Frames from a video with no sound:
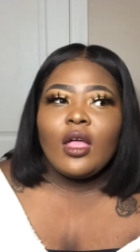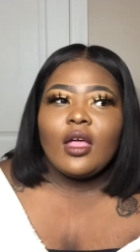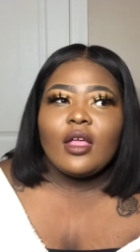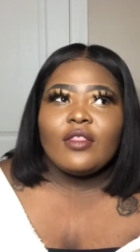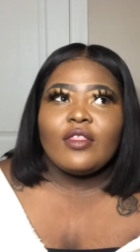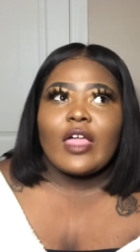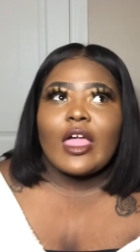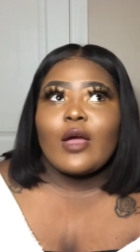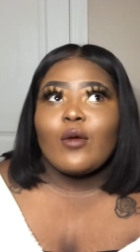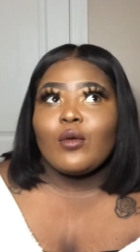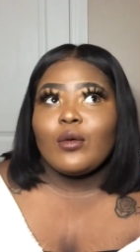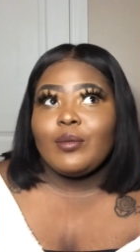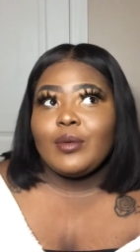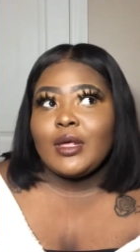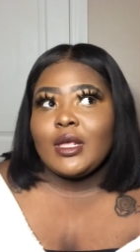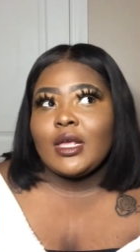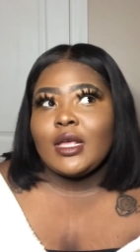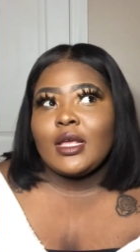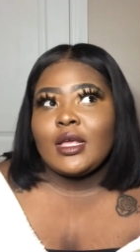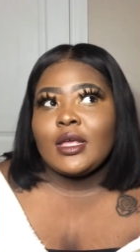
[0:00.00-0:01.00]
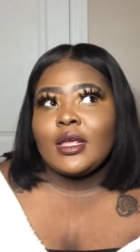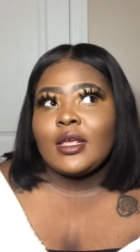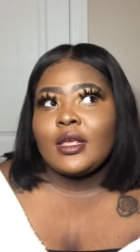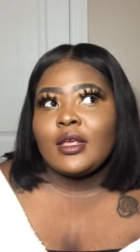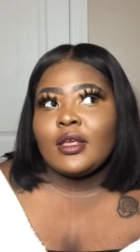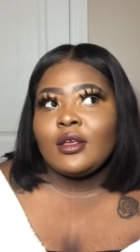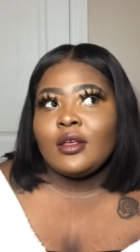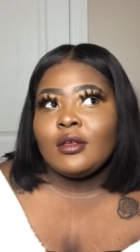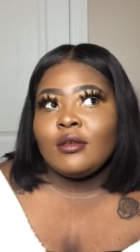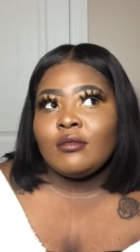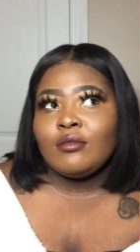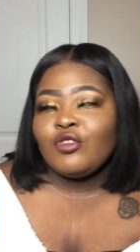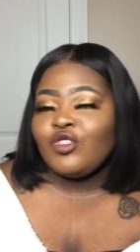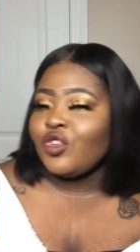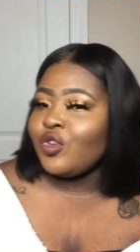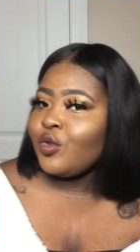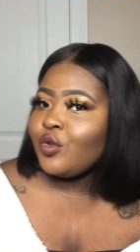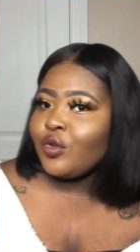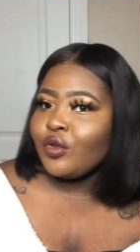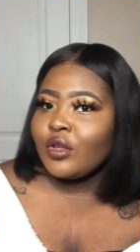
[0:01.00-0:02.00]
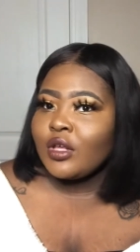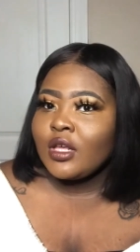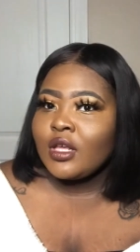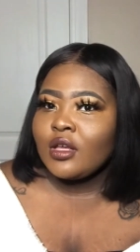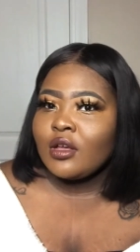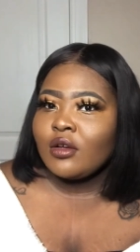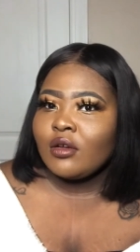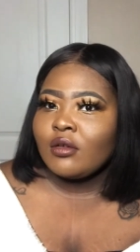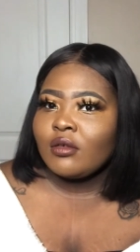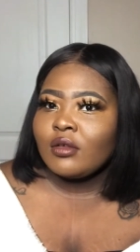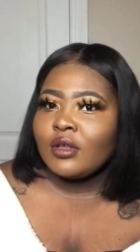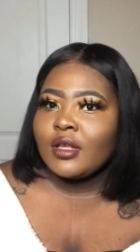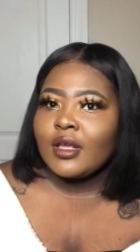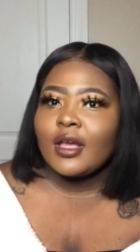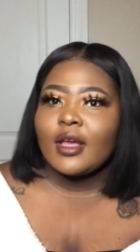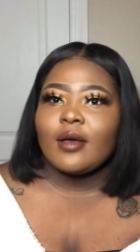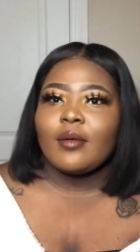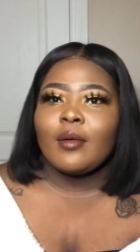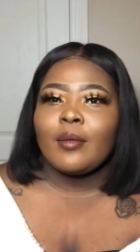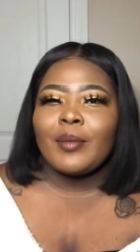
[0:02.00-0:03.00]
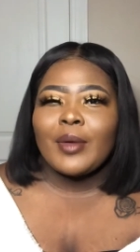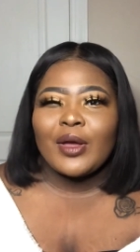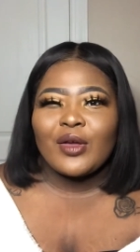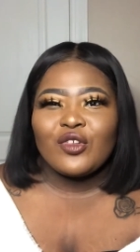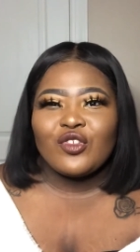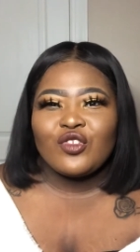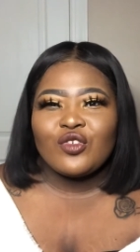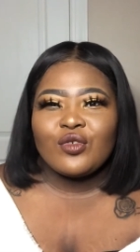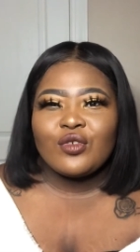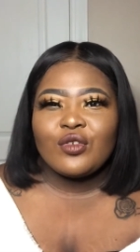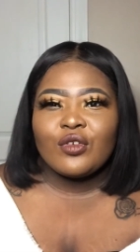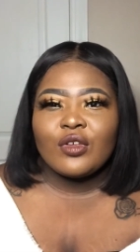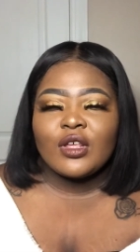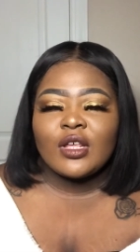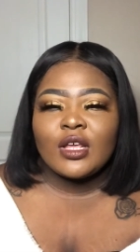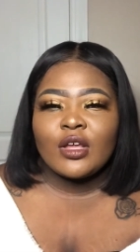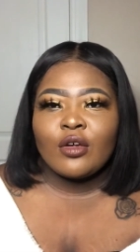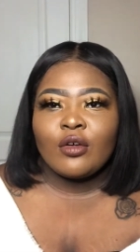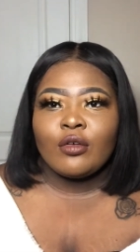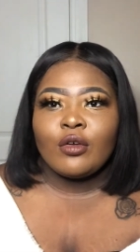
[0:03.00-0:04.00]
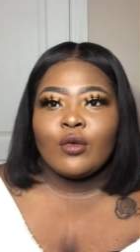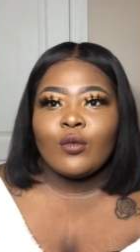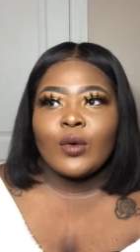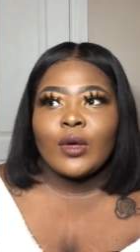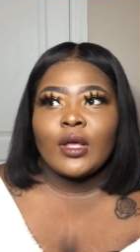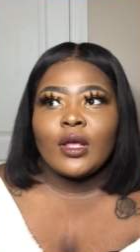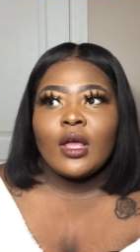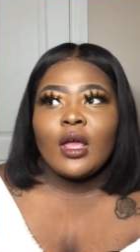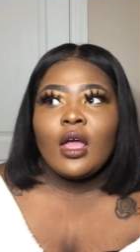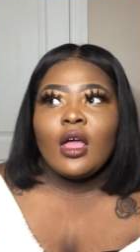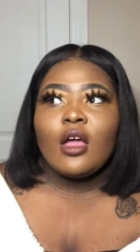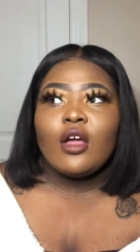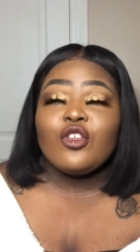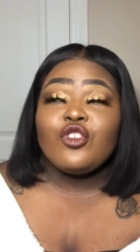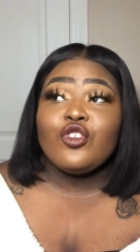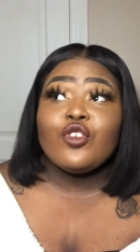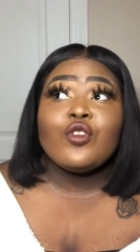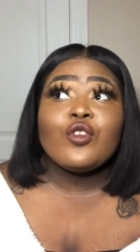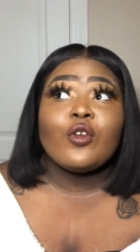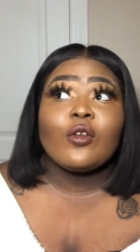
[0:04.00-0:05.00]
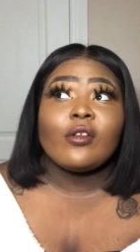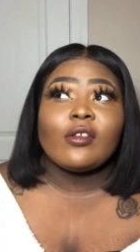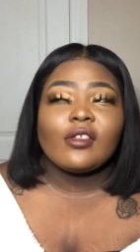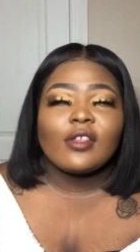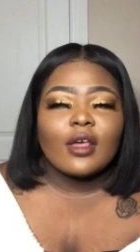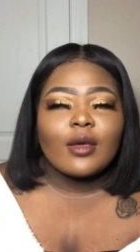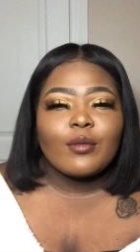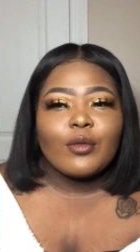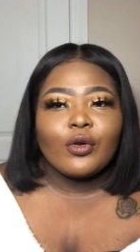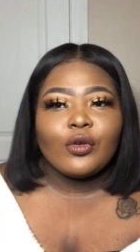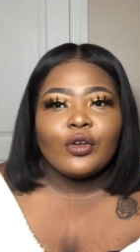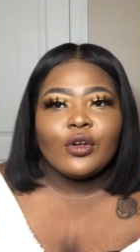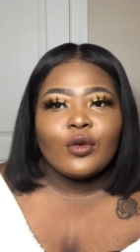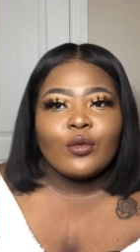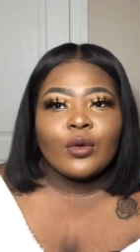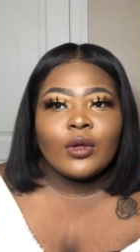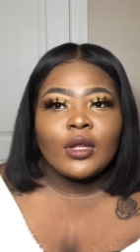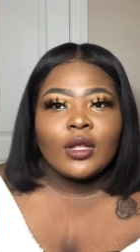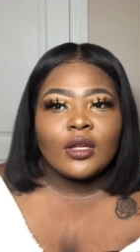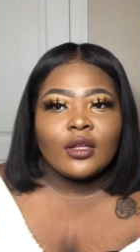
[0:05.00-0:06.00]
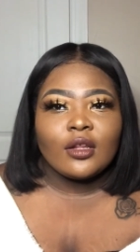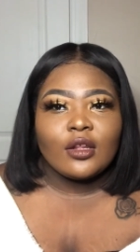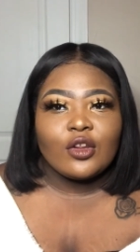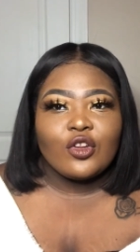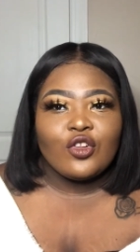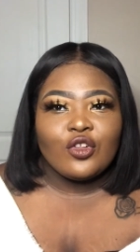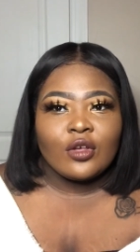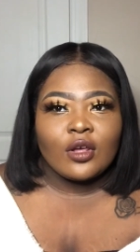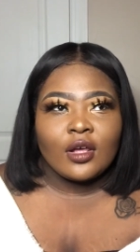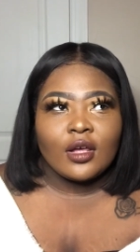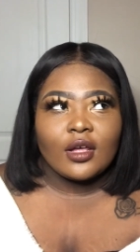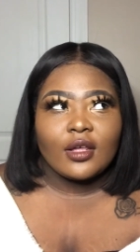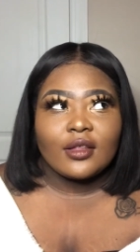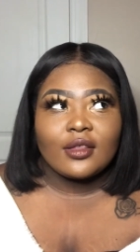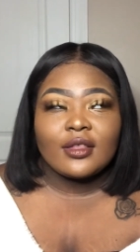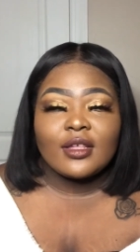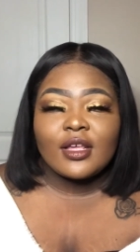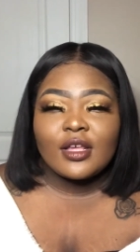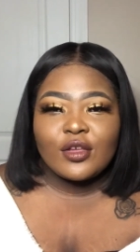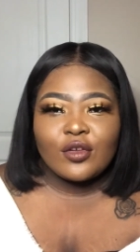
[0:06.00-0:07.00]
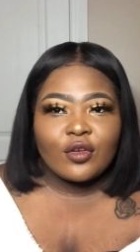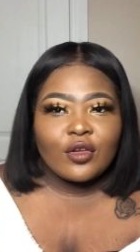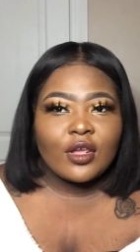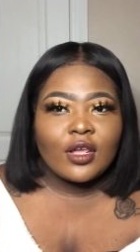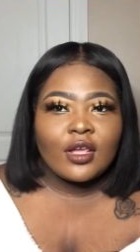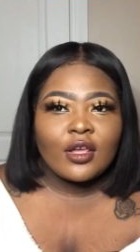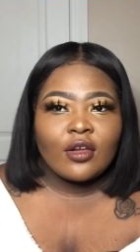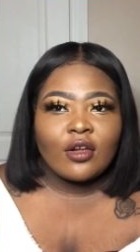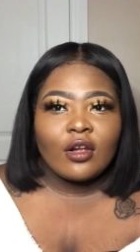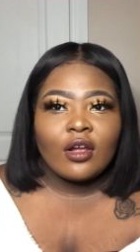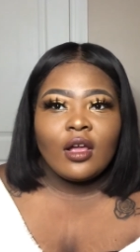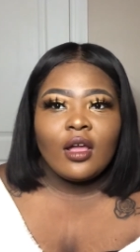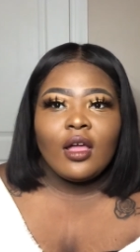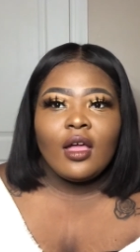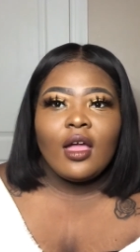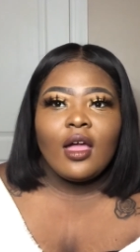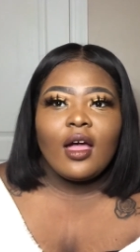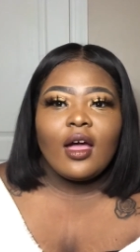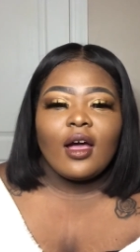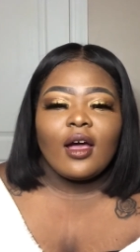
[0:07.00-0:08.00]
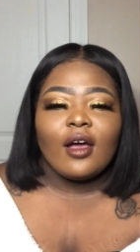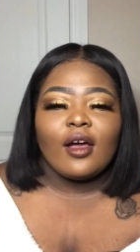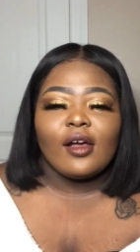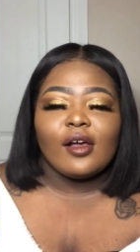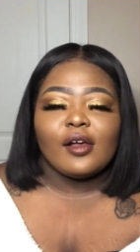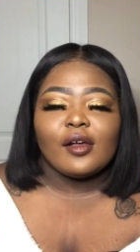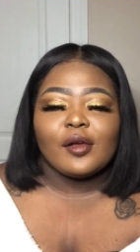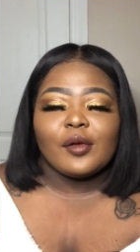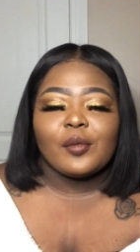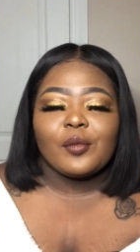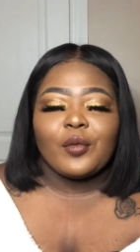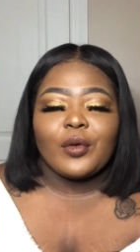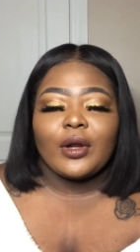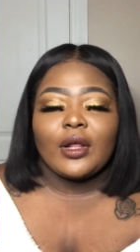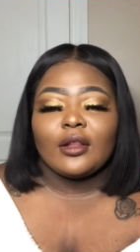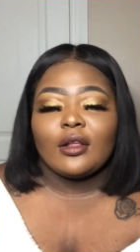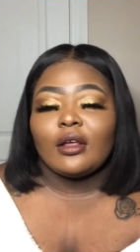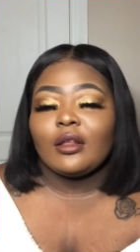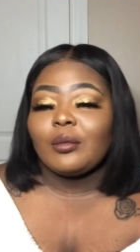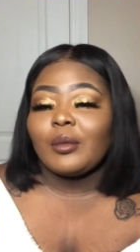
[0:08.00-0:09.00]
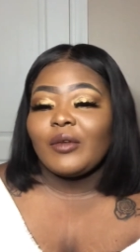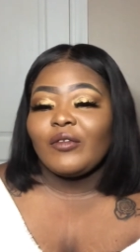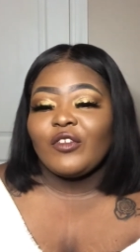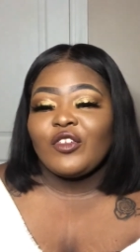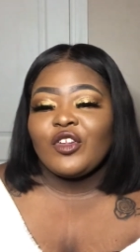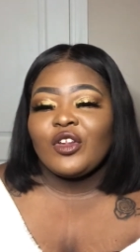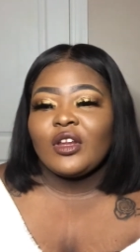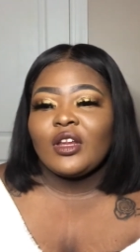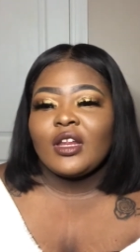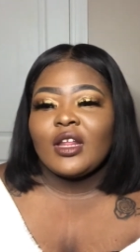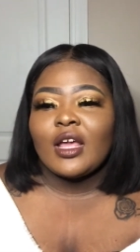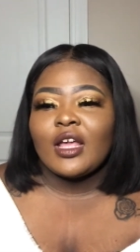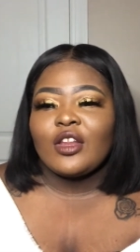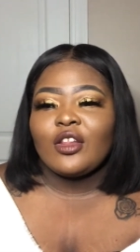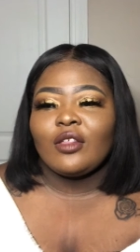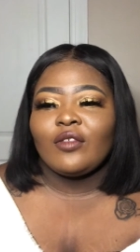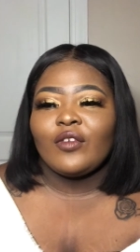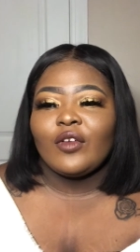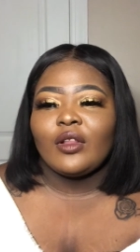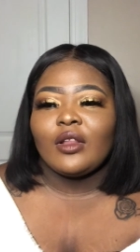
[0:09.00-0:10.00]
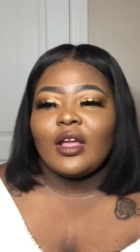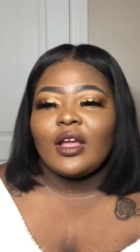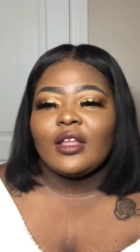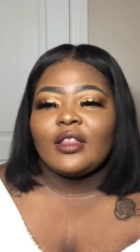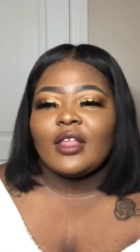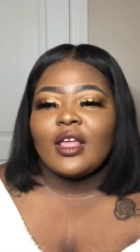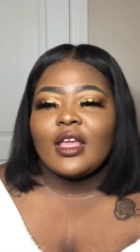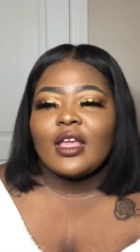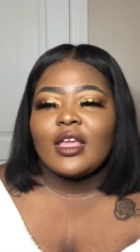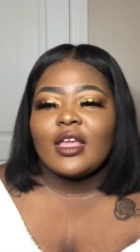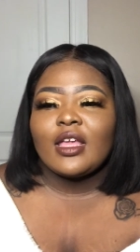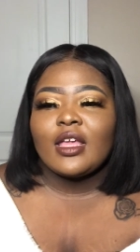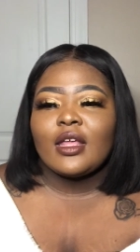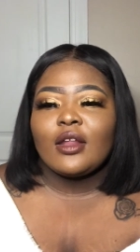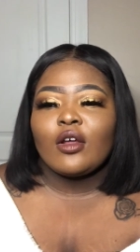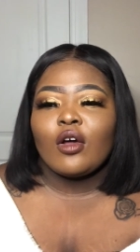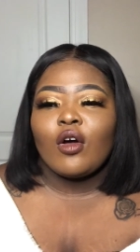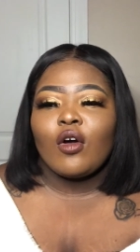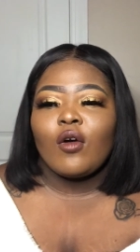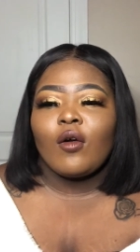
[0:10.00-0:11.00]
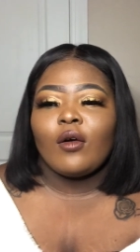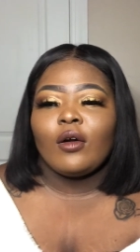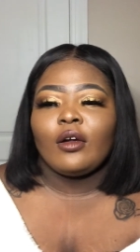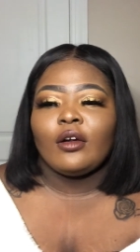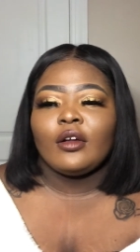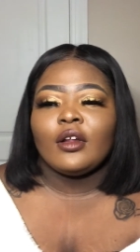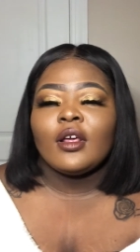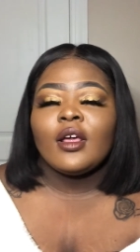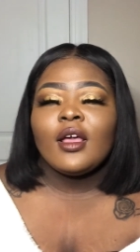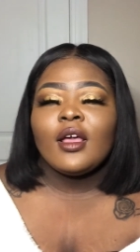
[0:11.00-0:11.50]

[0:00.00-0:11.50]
that would be junior year. Yeah, about junior summer going into senior year. When I lost my virginity, I just feel like they hit hard